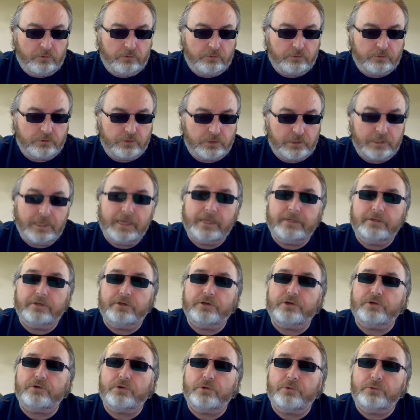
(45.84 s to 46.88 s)
She ended
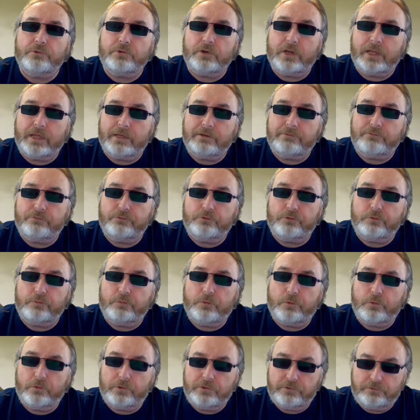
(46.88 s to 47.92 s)
her own life with
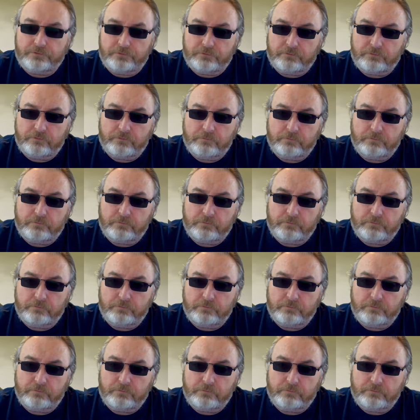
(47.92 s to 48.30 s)
poison.